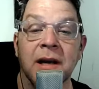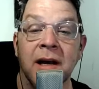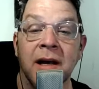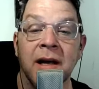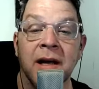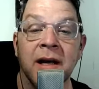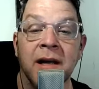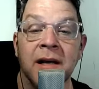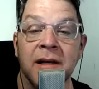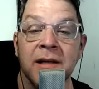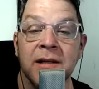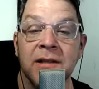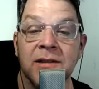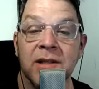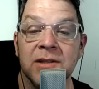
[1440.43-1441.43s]

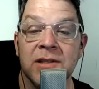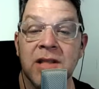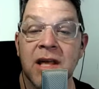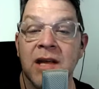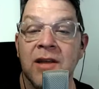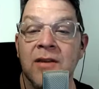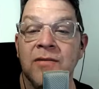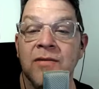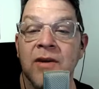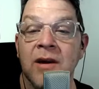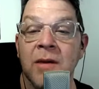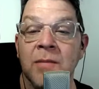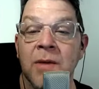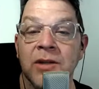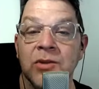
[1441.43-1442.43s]
And just thank you
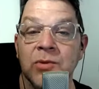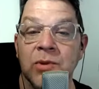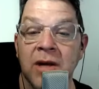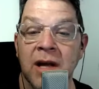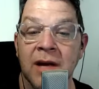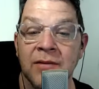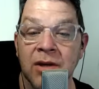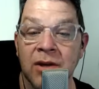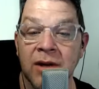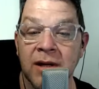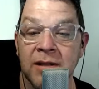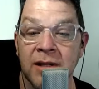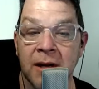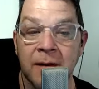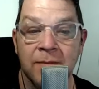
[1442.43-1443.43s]
very much. We're going to have a
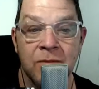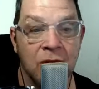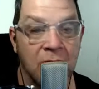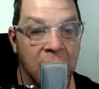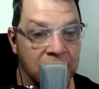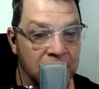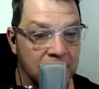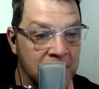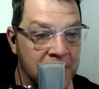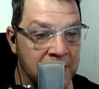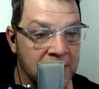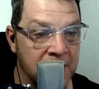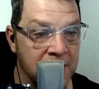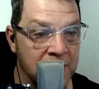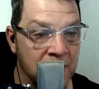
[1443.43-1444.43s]
great time. You guys are
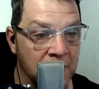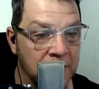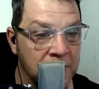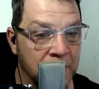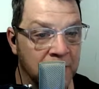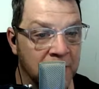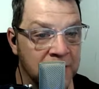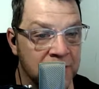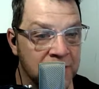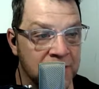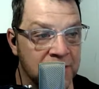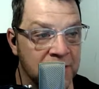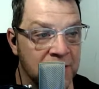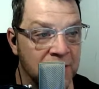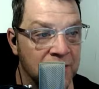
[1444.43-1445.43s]
amazing. It's always a pleasure to
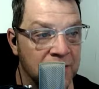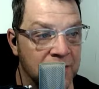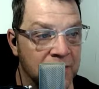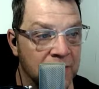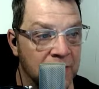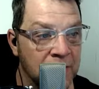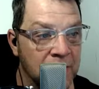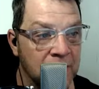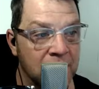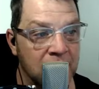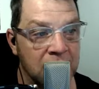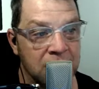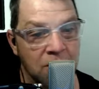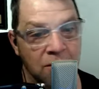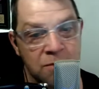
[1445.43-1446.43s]
see you. And
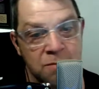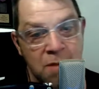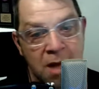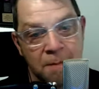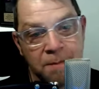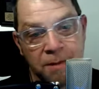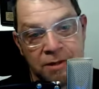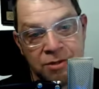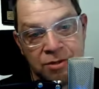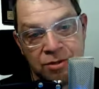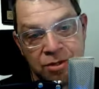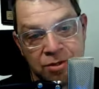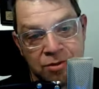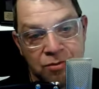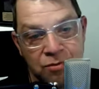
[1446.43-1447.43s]
it's always my pleasure
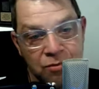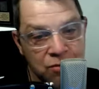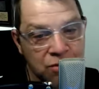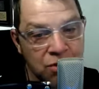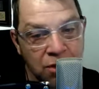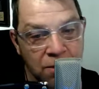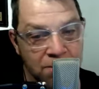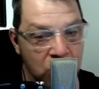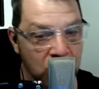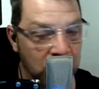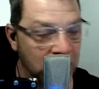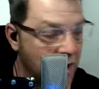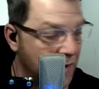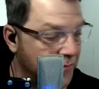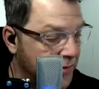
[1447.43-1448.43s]
to start a
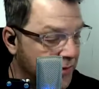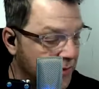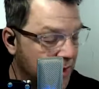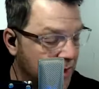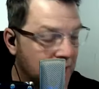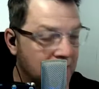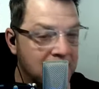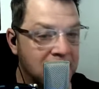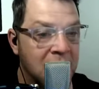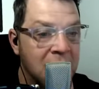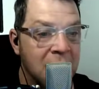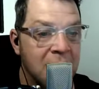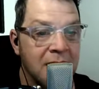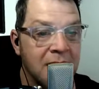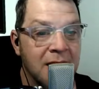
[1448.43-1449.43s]
morning off with you guys.
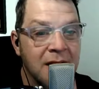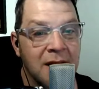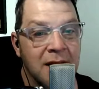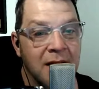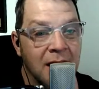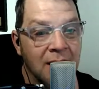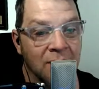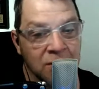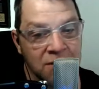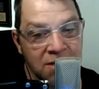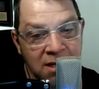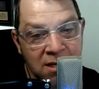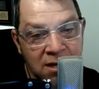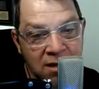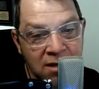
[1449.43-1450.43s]
Everyone
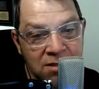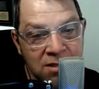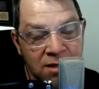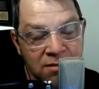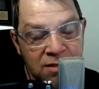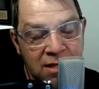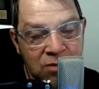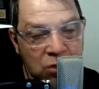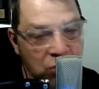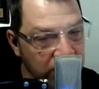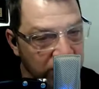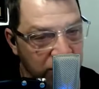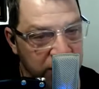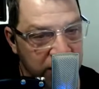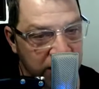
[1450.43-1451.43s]
take care of yourselves. Have a
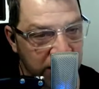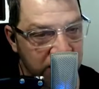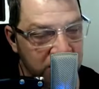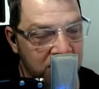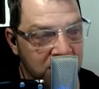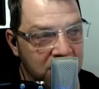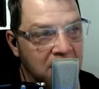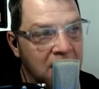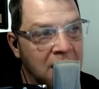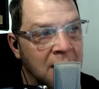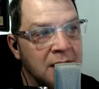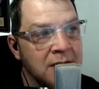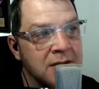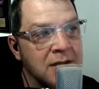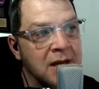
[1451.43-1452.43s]
great weekend.
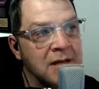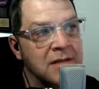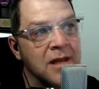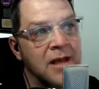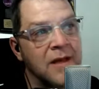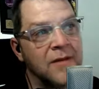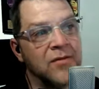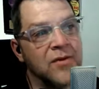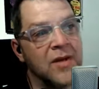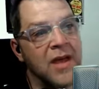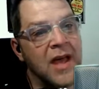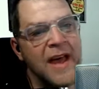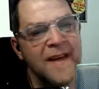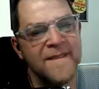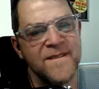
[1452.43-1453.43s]
Stay safe.
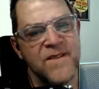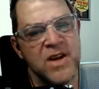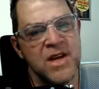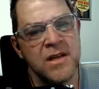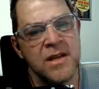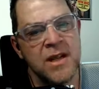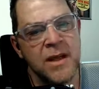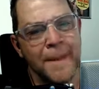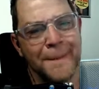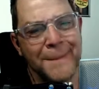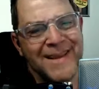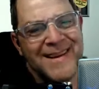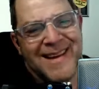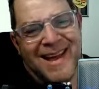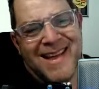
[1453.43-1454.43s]
Have fun.
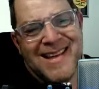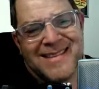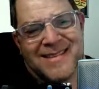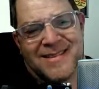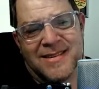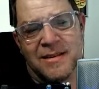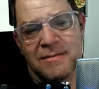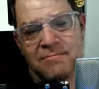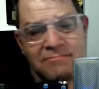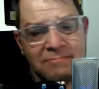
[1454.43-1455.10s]
Be nice.